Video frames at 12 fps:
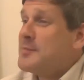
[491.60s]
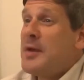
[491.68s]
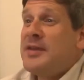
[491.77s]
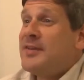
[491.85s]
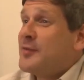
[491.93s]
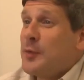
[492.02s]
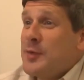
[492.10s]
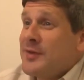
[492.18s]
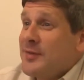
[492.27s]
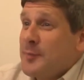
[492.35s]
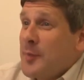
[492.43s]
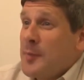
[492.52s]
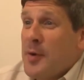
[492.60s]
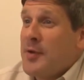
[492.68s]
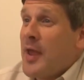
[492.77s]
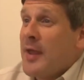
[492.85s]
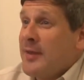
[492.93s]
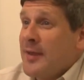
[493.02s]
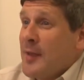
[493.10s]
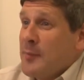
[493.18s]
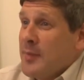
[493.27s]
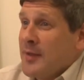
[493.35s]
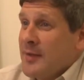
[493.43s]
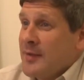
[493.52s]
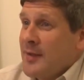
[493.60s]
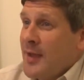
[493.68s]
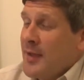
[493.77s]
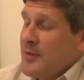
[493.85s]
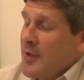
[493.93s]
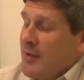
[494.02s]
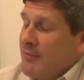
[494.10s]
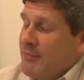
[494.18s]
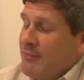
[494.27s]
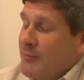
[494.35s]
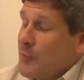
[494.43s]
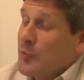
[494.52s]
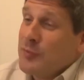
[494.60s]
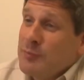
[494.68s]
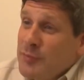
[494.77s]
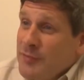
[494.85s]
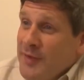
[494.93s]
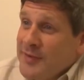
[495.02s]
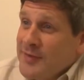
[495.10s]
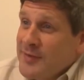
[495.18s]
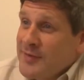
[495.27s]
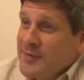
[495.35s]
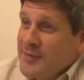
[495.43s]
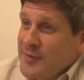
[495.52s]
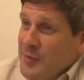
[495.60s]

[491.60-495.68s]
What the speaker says: many stories about any MBA, and you have good professors,